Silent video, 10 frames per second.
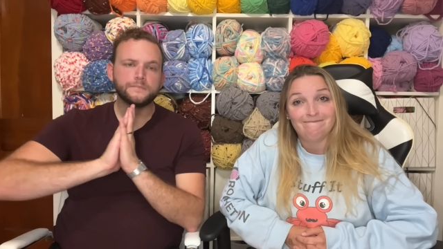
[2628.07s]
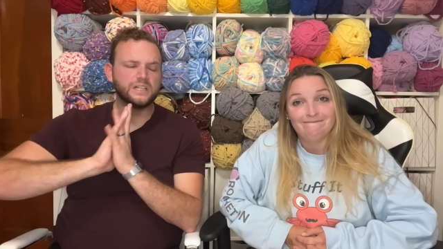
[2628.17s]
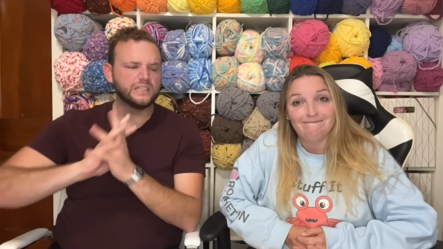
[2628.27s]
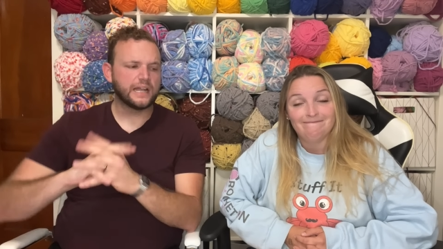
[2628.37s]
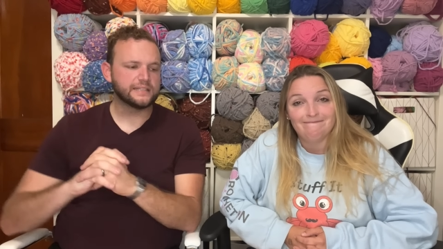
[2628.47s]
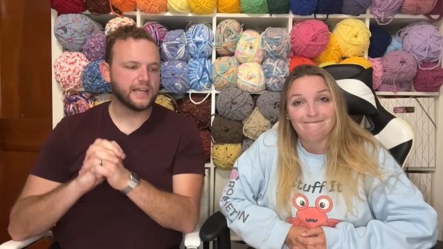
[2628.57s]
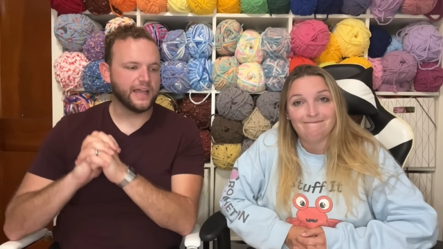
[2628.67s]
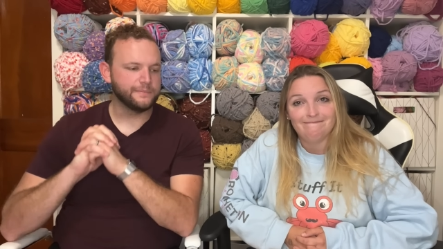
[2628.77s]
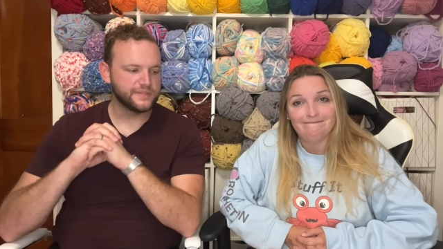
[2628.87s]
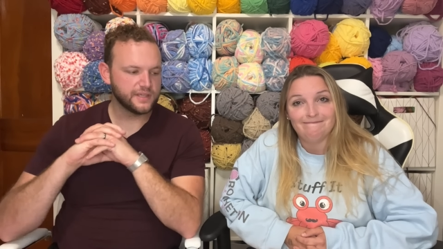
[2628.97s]
Speaker 1: A lot of
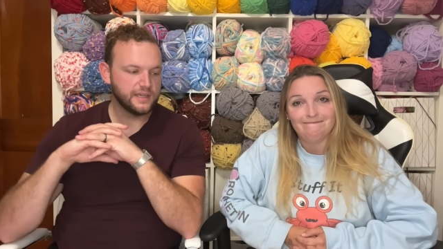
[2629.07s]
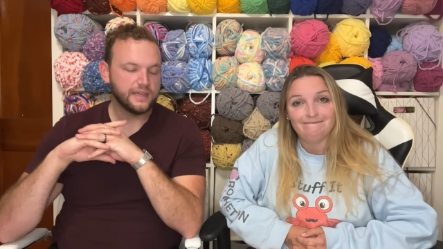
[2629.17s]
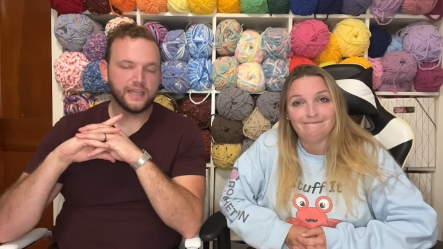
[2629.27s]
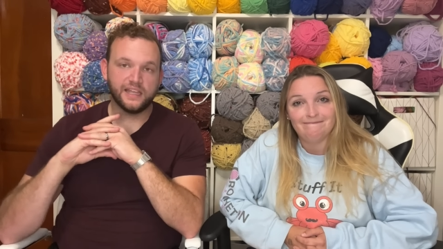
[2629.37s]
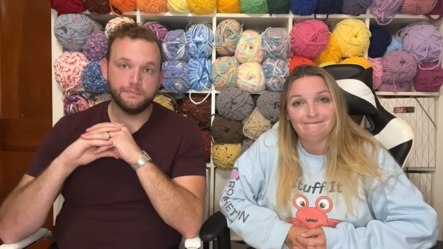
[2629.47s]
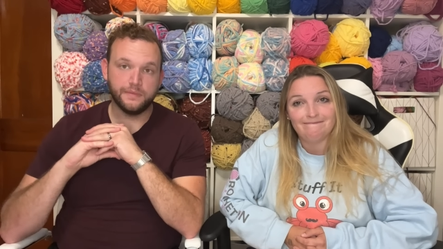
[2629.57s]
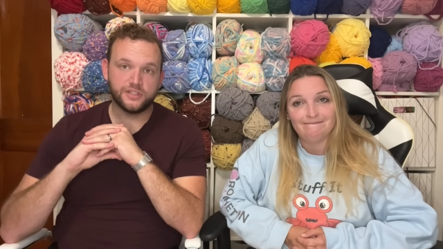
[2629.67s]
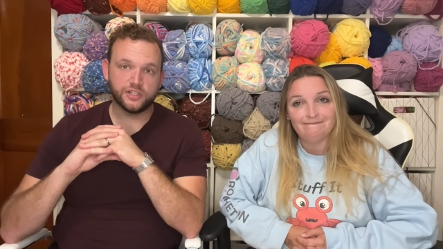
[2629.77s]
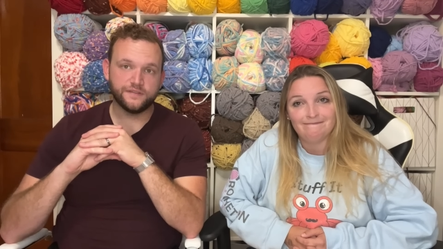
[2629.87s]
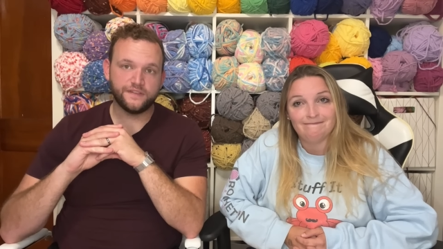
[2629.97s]
times,
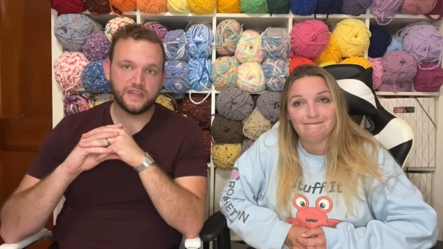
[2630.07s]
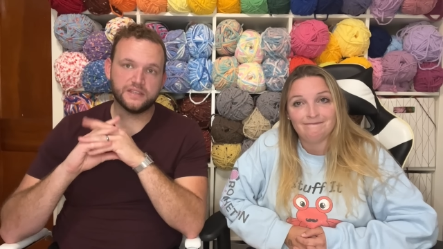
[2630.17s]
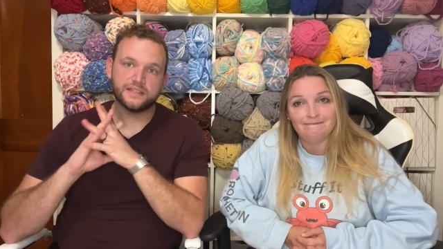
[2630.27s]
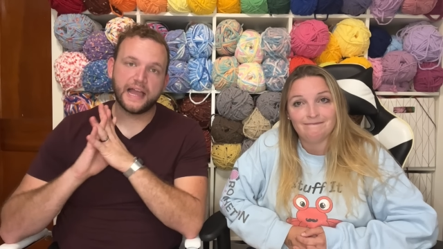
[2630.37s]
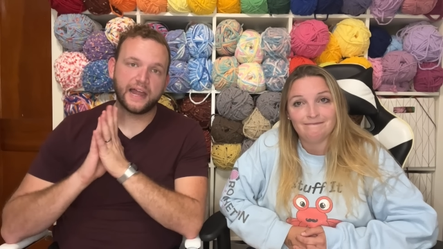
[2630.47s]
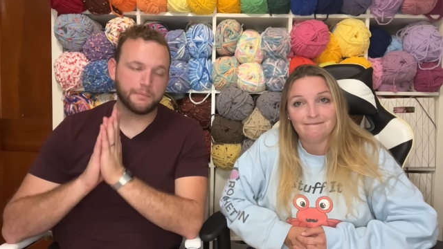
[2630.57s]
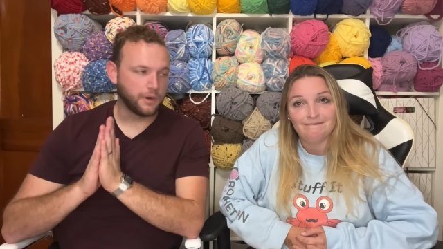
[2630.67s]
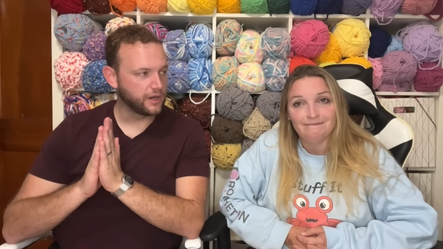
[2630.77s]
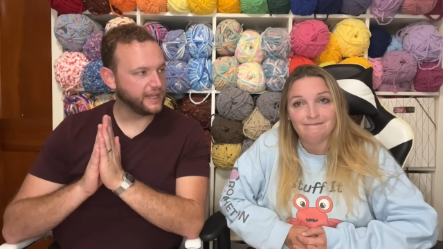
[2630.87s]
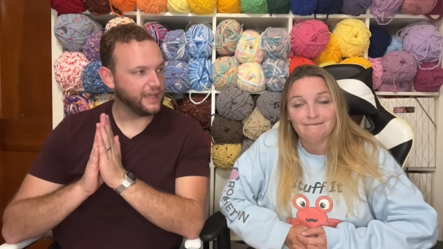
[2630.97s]
admission fees at a
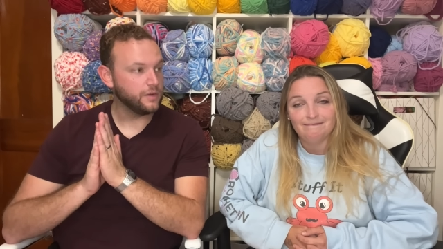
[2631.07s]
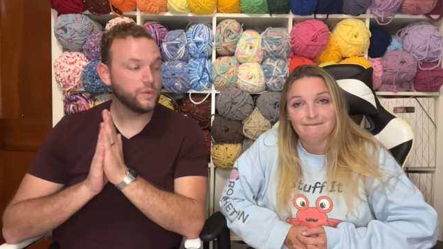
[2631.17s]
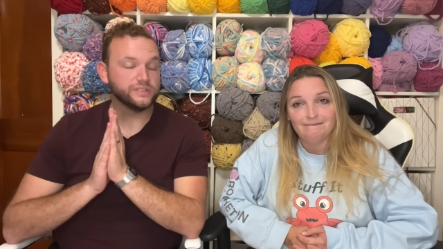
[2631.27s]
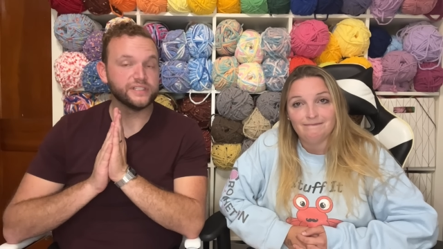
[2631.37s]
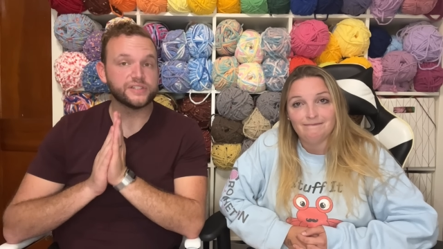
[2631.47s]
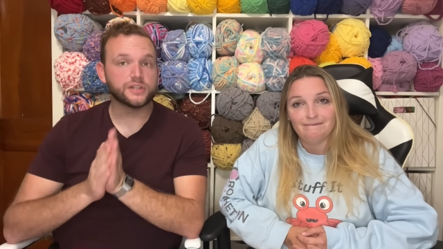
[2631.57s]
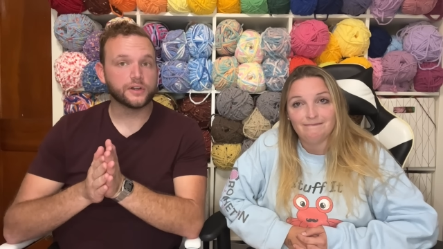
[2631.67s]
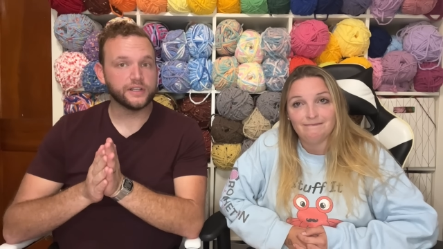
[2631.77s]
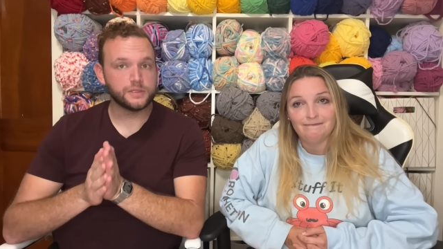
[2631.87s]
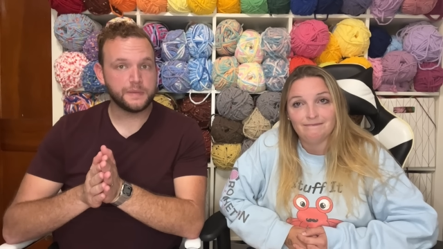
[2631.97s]
market will
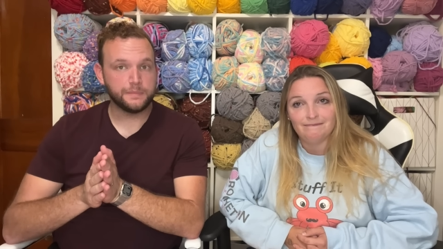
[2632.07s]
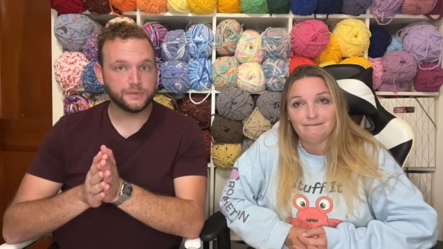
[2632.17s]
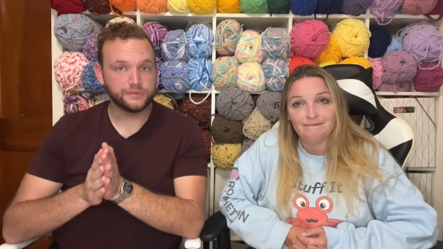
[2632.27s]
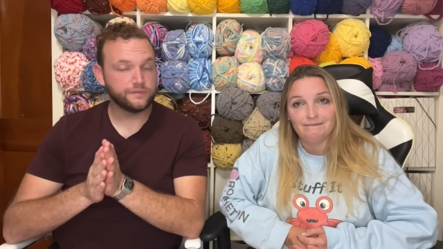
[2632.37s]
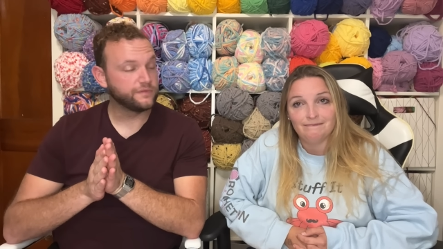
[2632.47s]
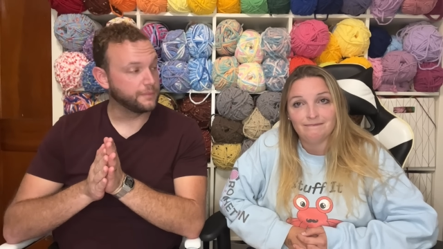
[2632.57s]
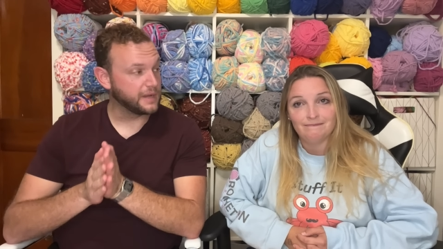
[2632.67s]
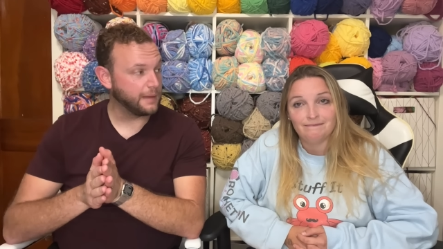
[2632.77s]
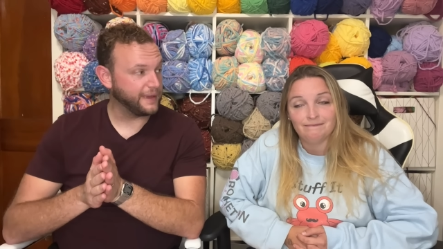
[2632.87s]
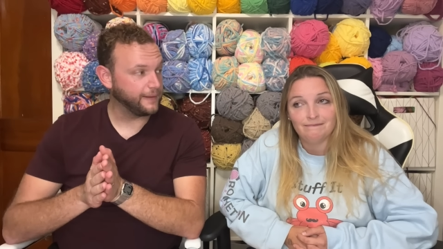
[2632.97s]
discourage people from
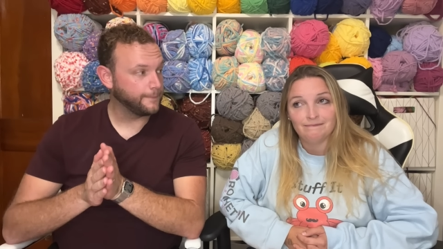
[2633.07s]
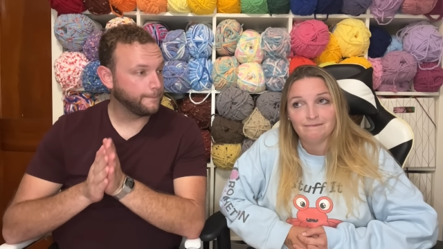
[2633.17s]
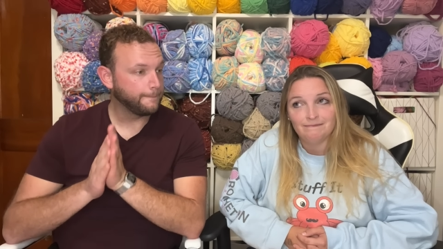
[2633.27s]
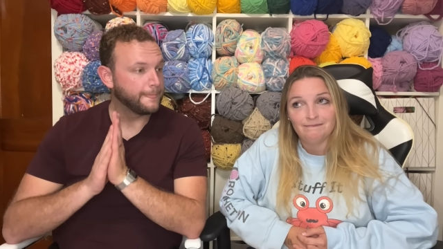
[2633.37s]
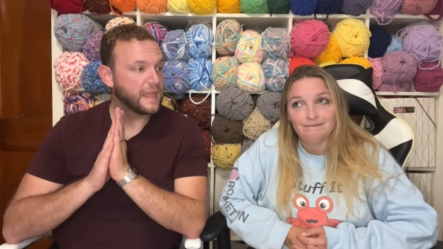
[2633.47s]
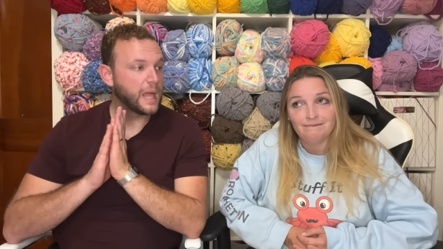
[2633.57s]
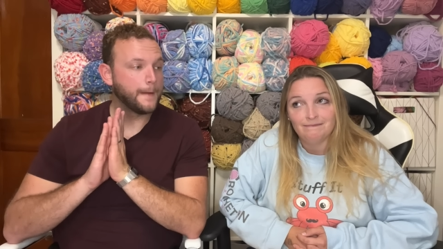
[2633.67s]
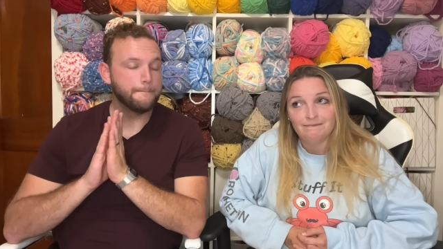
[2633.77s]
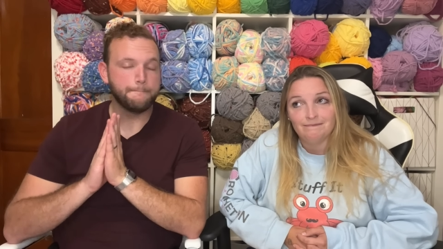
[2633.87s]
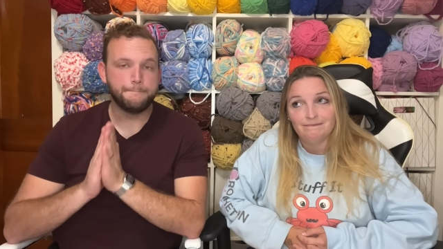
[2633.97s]
coming.
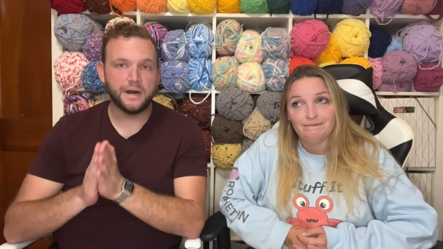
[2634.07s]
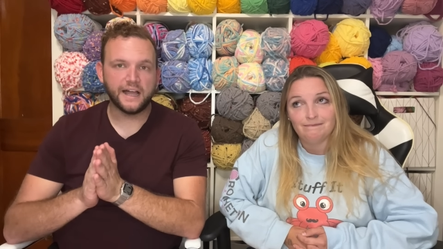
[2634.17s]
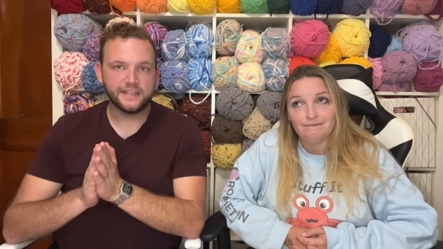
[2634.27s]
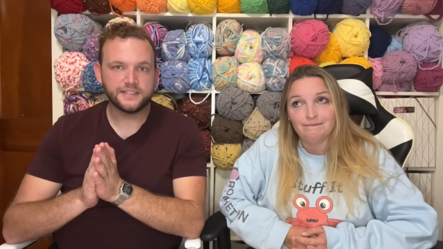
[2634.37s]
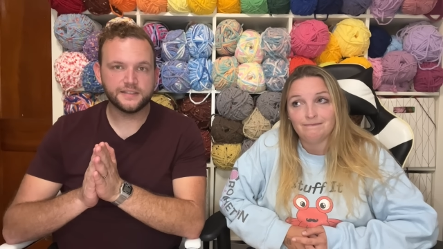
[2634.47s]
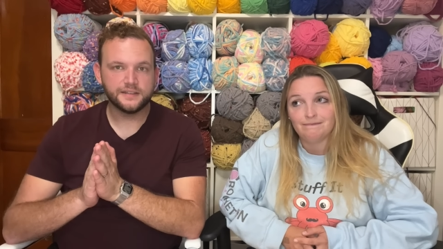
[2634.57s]
But